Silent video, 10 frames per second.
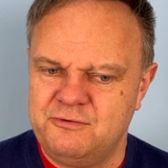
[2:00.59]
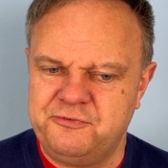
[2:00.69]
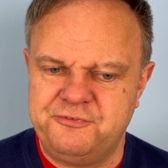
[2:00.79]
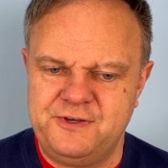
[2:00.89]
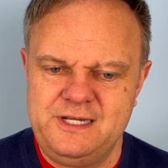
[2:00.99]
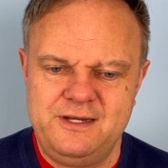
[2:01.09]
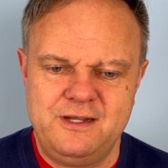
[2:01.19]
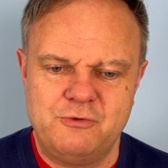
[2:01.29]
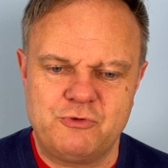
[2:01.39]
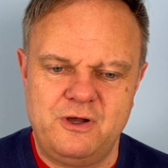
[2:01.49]

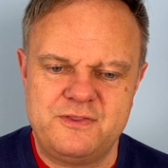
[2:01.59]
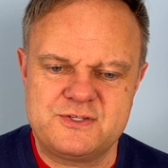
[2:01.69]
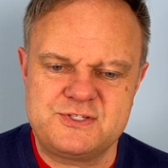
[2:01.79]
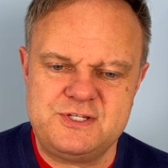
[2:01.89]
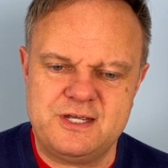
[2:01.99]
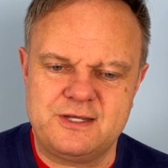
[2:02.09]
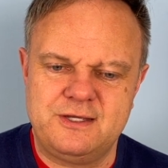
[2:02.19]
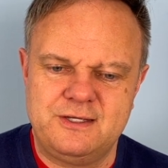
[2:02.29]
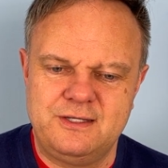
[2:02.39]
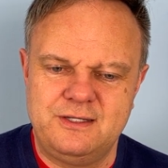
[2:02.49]
feeling rather
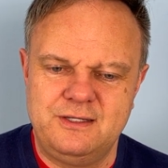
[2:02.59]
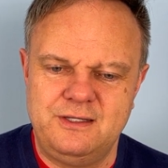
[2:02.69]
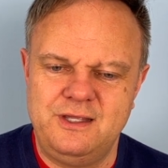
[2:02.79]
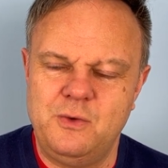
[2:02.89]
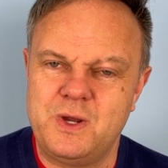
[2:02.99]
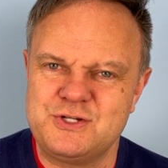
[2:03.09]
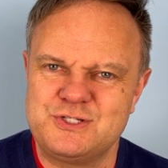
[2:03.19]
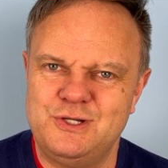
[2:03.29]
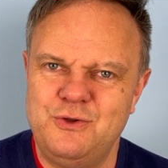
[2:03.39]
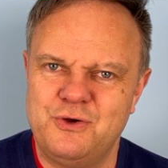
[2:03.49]
sick, he went
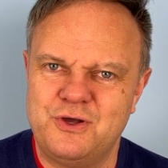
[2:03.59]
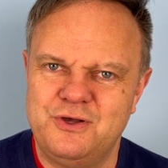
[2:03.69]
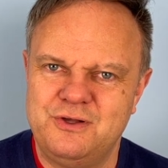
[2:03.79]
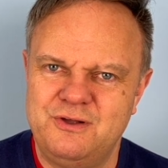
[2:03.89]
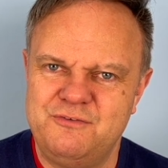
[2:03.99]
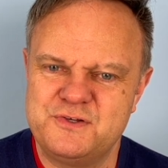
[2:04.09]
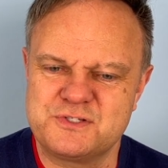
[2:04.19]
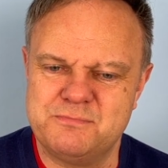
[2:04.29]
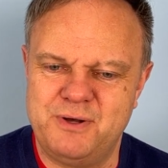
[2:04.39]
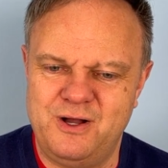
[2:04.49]
to look for
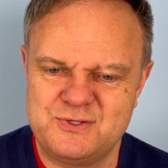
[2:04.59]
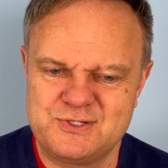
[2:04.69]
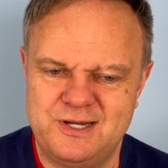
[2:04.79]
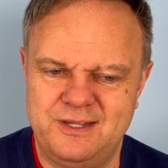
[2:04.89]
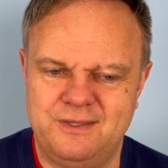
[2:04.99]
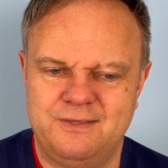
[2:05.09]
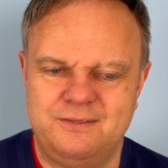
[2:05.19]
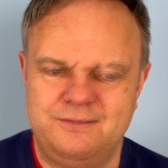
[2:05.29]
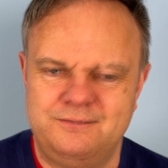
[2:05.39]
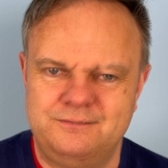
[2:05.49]
some parsley.
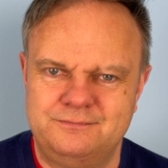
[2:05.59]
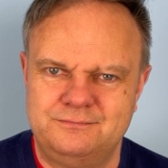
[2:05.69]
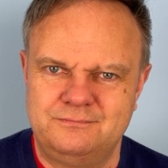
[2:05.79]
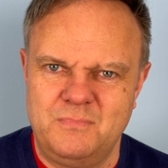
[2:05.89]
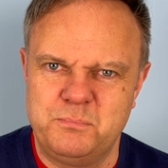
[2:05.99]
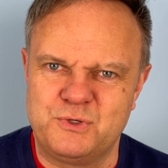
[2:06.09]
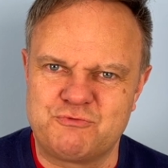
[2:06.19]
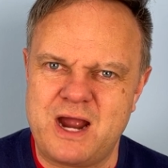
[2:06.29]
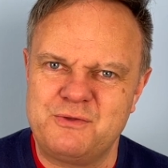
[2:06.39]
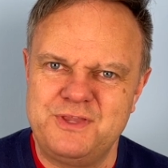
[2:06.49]
But
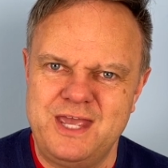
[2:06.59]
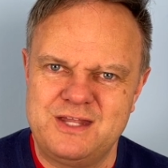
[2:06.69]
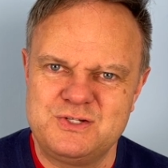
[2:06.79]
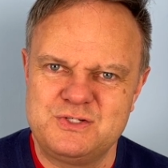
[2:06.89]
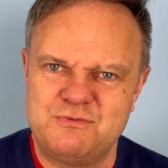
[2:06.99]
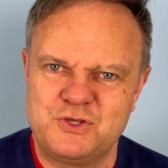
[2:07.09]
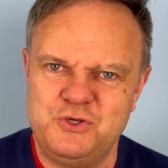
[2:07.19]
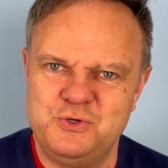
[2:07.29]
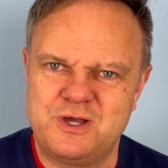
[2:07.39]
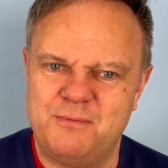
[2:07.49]
round the end of the
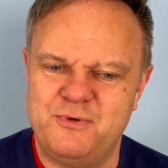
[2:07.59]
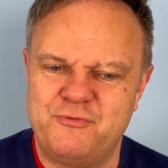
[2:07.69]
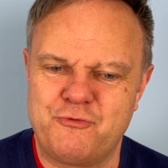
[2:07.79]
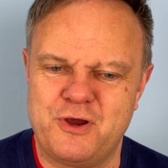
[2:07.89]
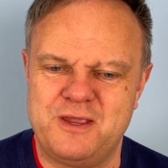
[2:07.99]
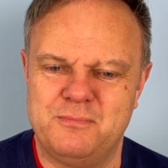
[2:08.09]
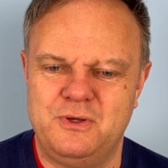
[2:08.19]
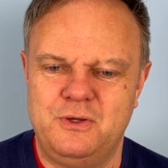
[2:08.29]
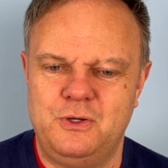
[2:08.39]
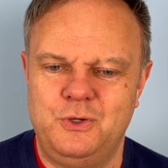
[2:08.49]
cucumber frame,
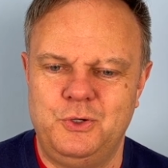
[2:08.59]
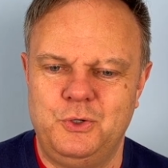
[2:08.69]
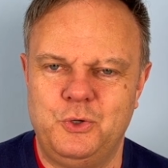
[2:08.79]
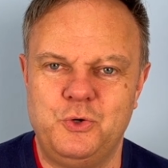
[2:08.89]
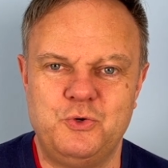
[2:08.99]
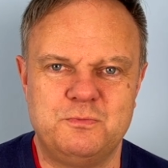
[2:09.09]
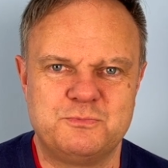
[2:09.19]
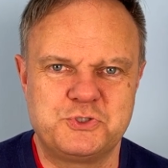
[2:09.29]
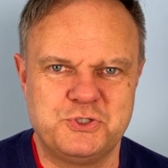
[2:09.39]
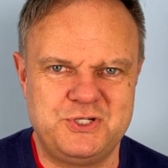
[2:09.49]
whom
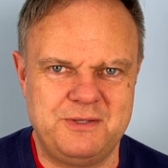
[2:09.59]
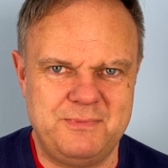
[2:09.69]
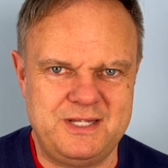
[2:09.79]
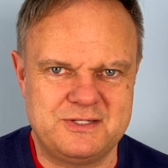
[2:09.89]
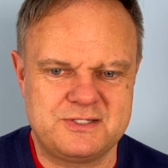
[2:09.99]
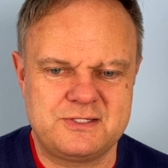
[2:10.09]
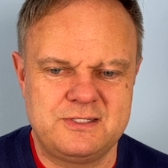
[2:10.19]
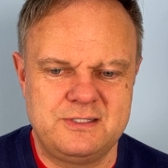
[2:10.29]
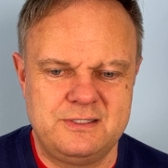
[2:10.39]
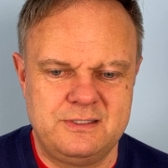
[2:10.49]
should he meet
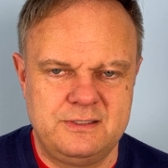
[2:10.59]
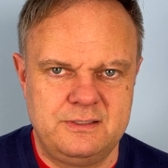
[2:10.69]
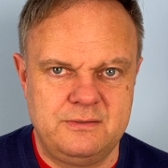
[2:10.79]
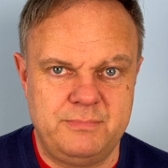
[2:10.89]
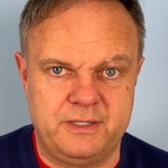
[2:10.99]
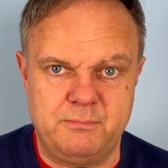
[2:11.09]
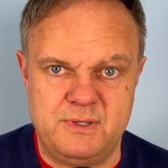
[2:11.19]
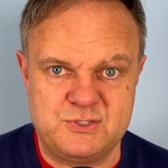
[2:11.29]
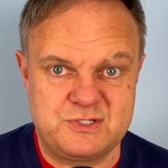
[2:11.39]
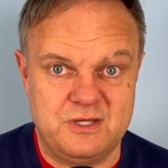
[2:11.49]
but
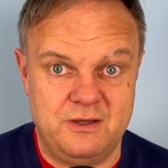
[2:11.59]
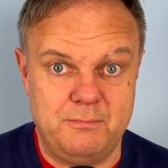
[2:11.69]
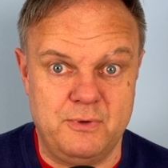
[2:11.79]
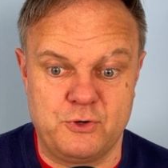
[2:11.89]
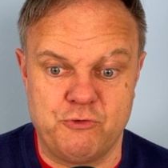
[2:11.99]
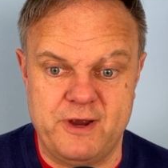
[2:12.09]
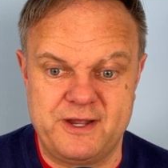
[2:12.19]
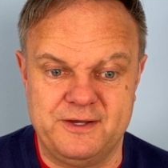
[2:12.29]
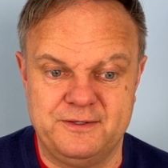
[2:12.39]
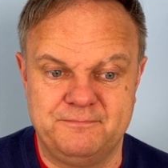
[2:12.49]
Mr.
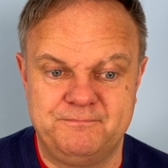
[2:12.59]
McGregor?